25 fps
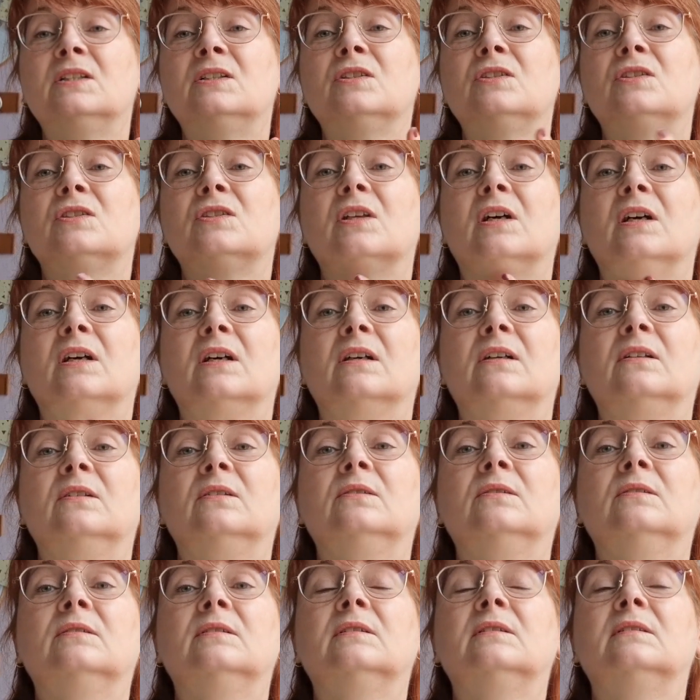
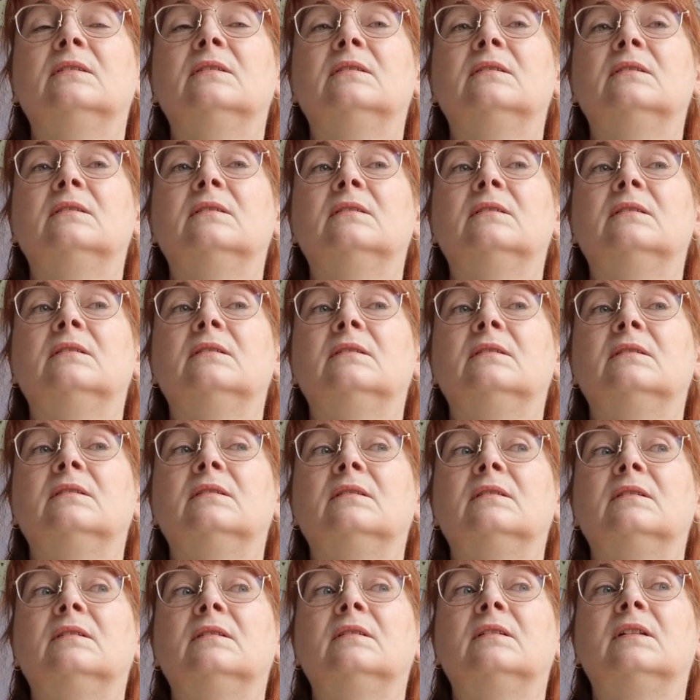so
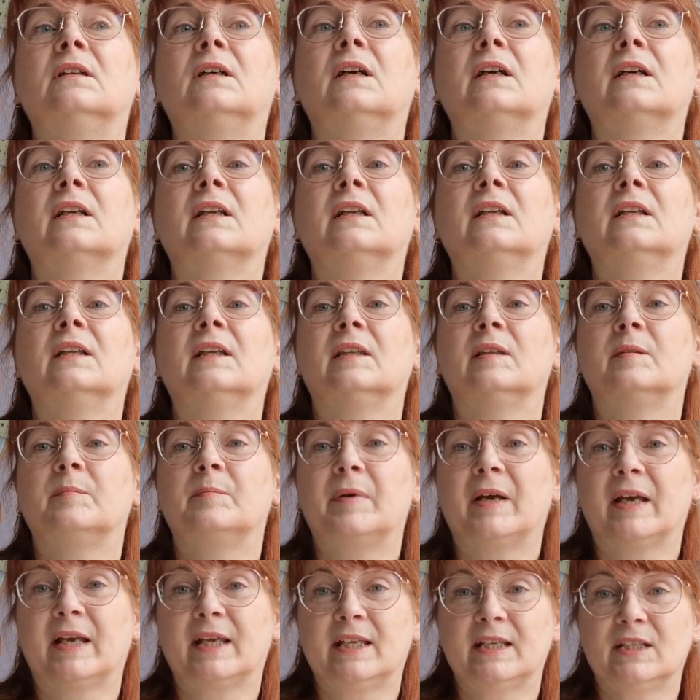I can get them
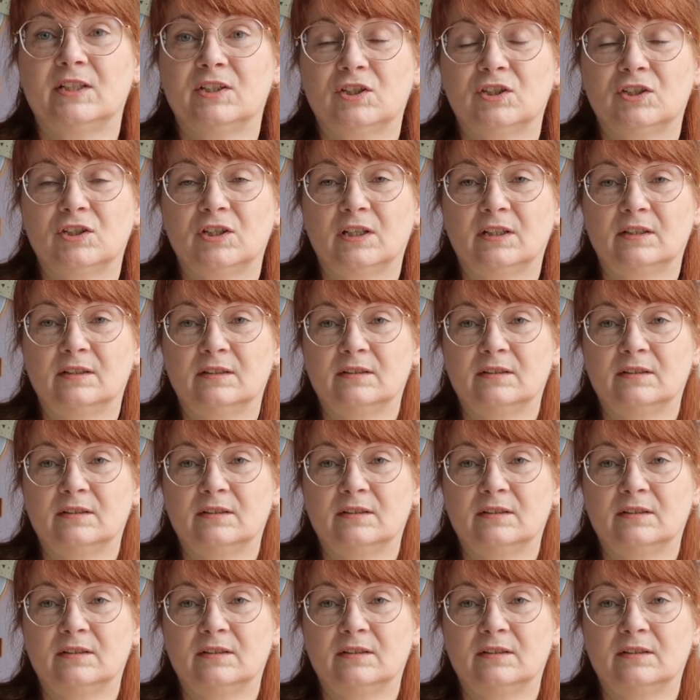packaged.